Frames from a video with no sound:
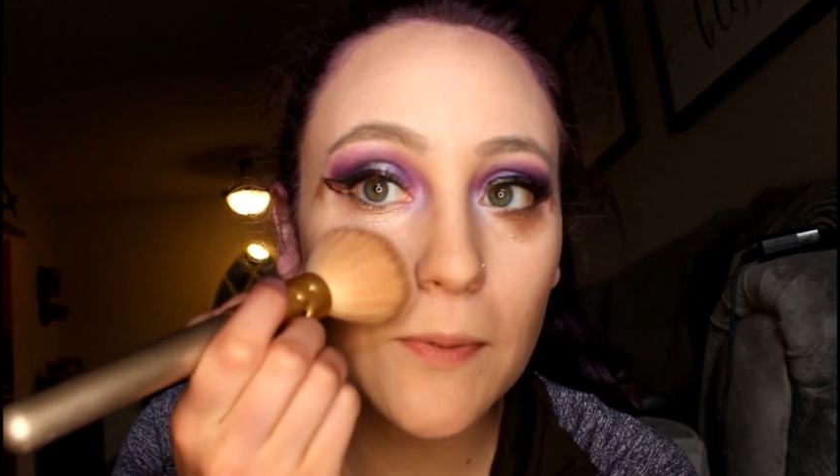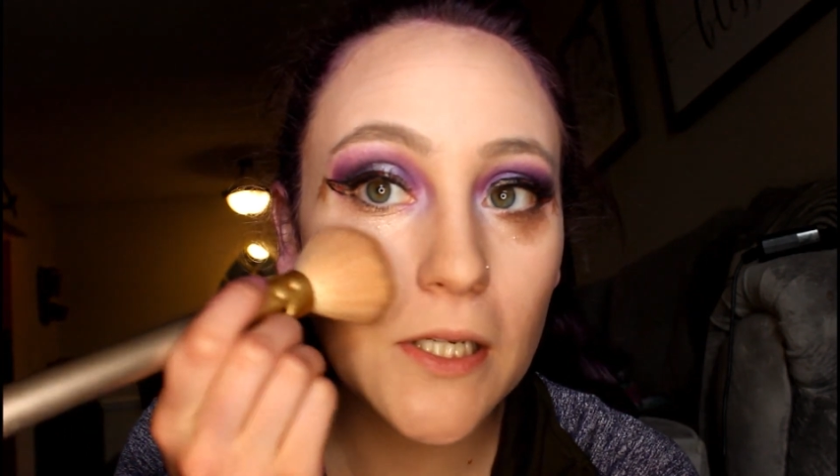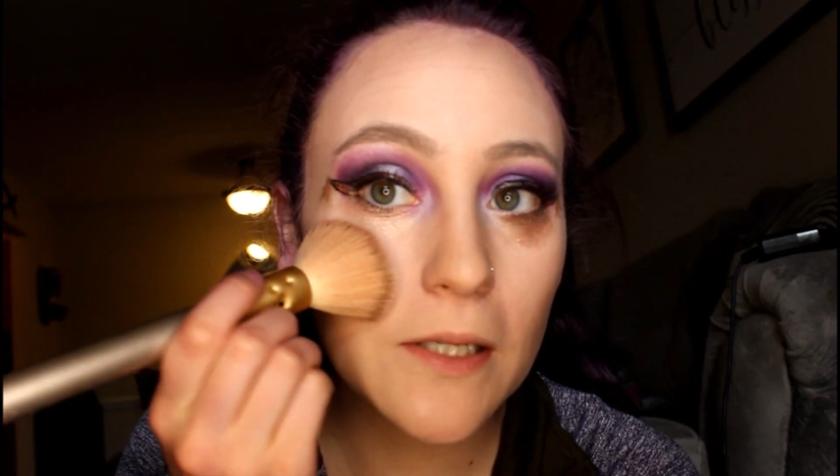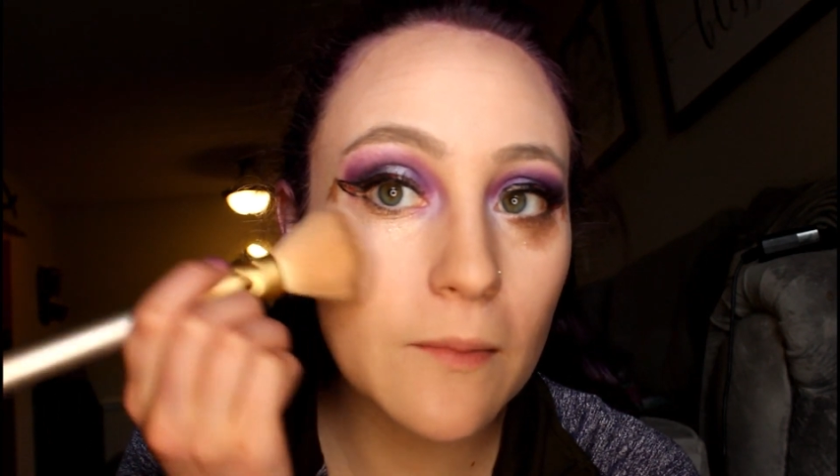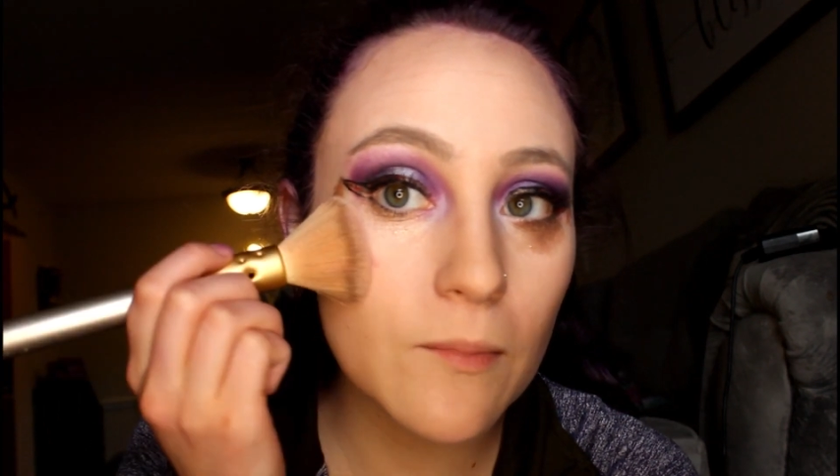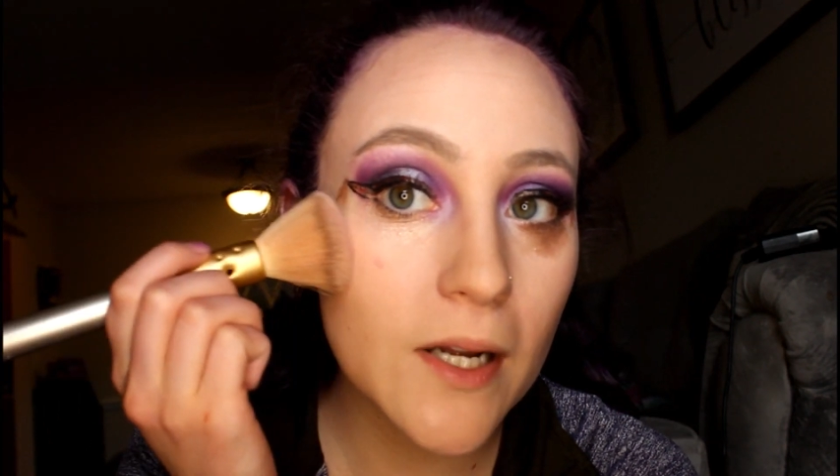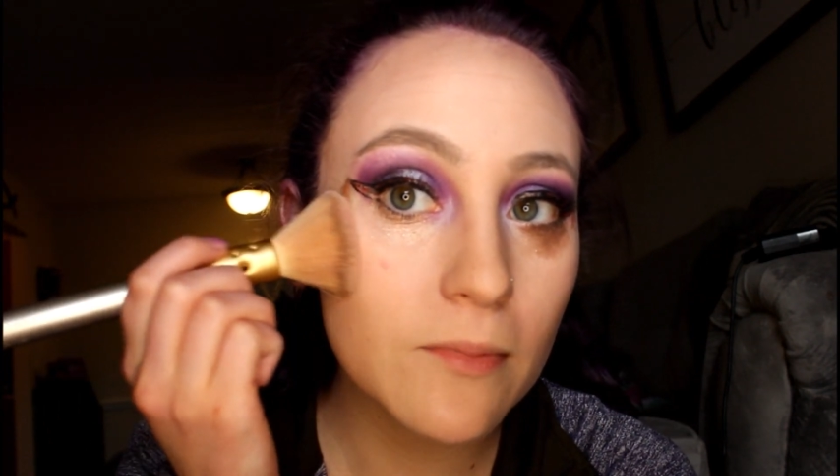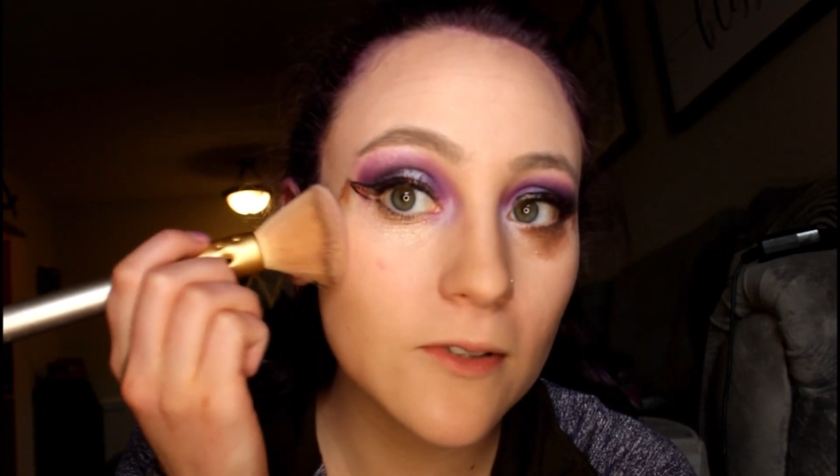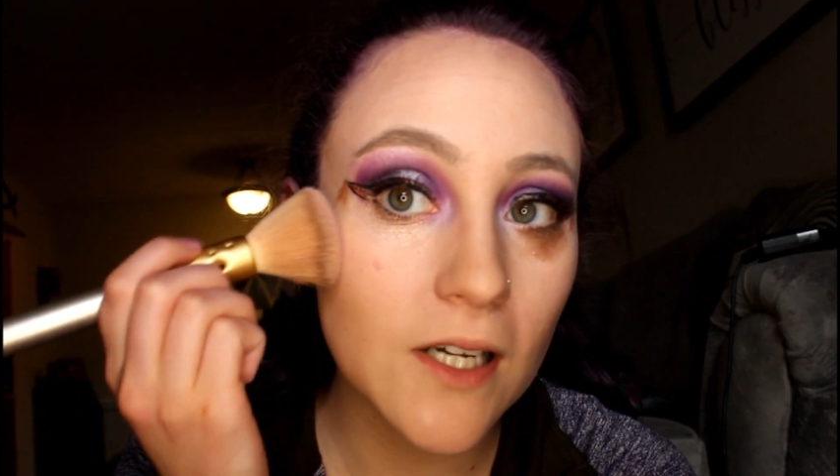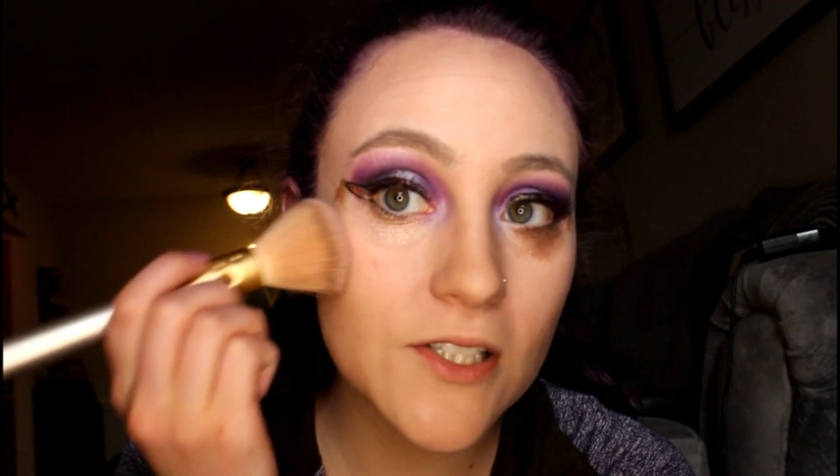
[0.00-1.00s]
putting my
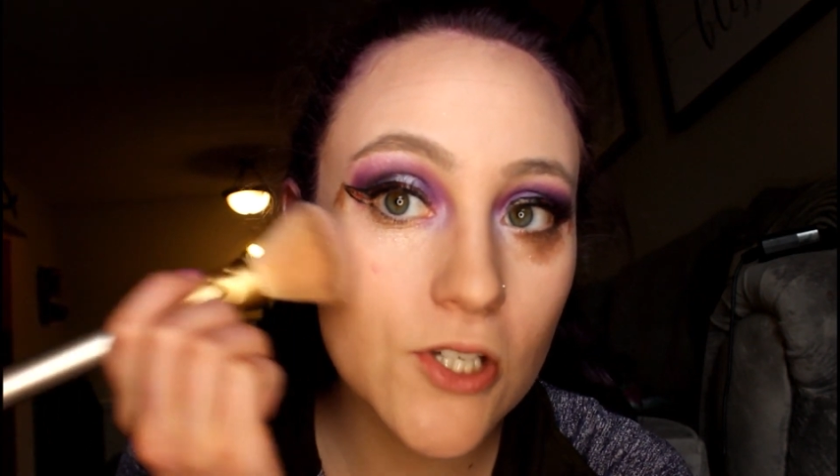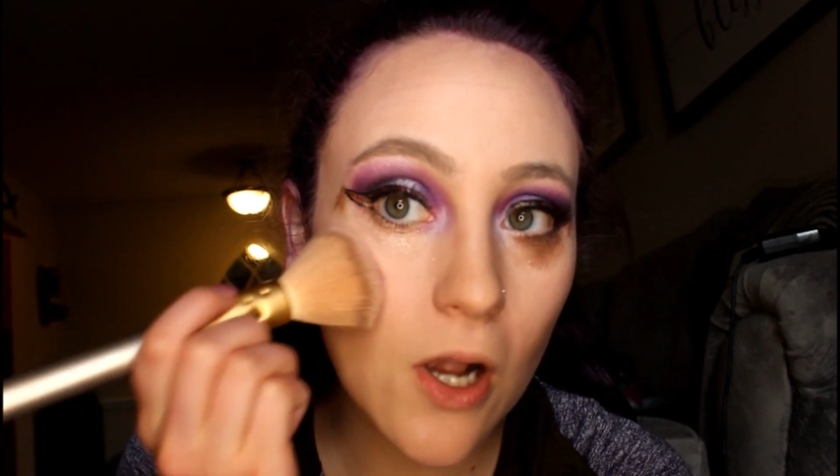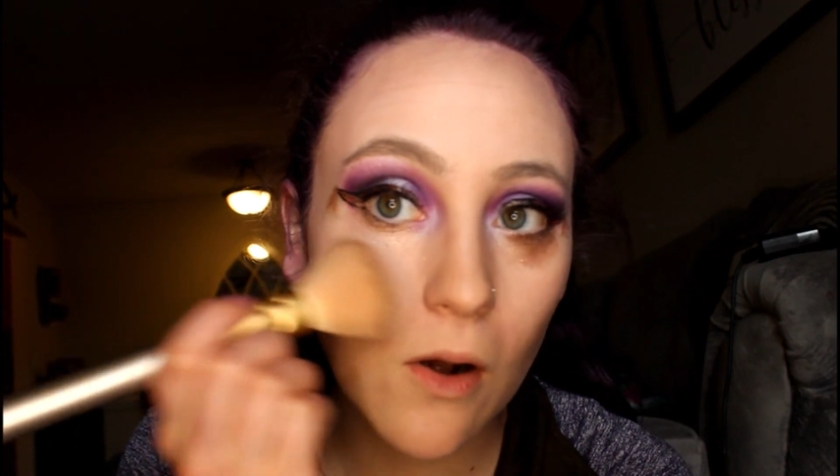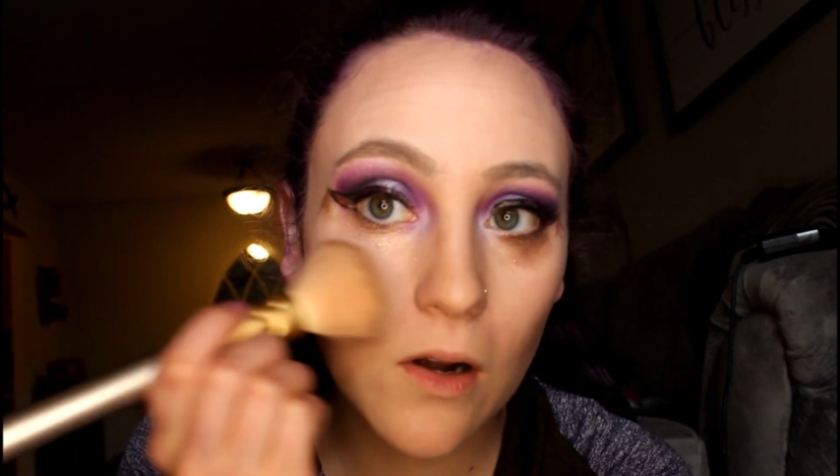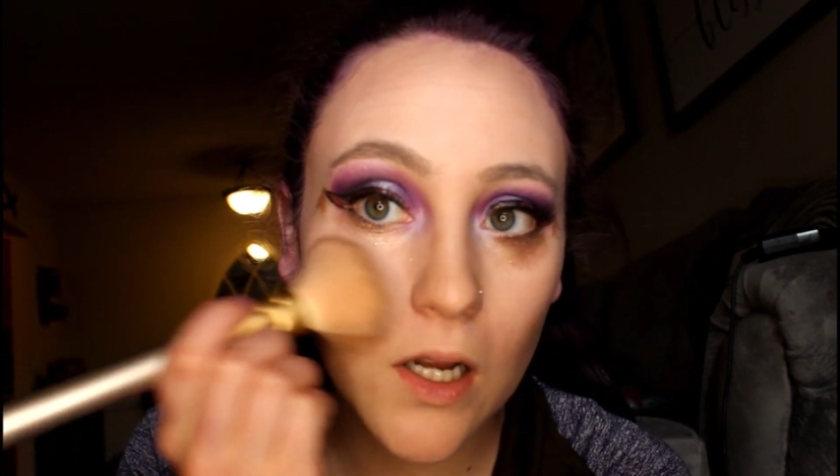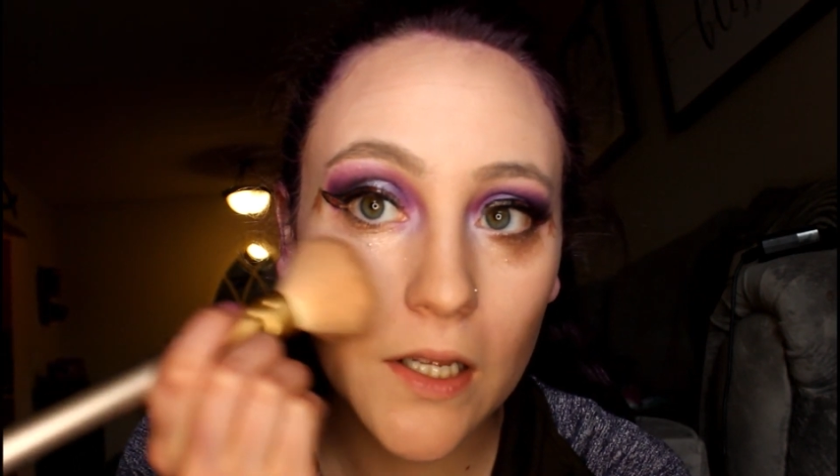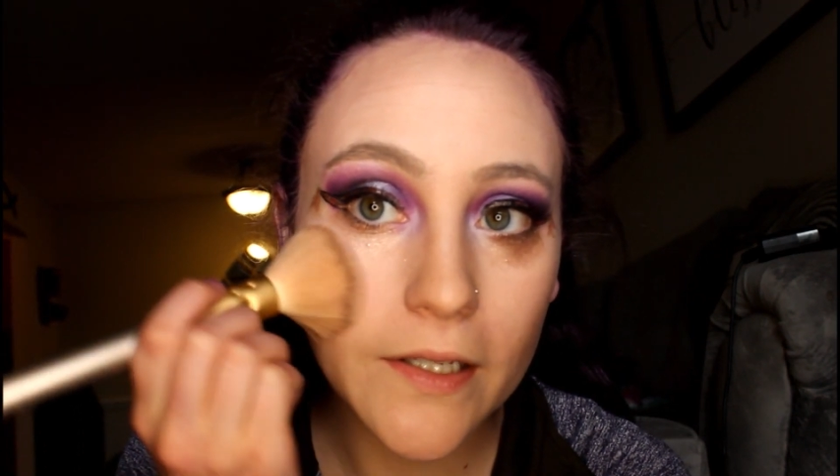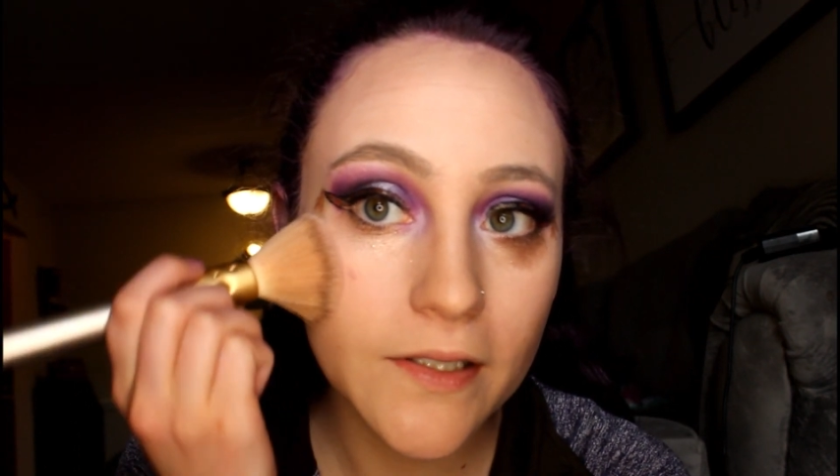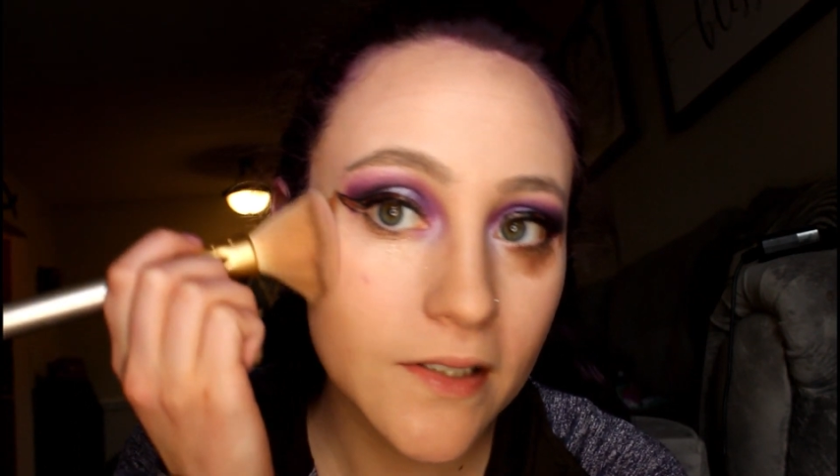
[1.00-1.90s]
blush on.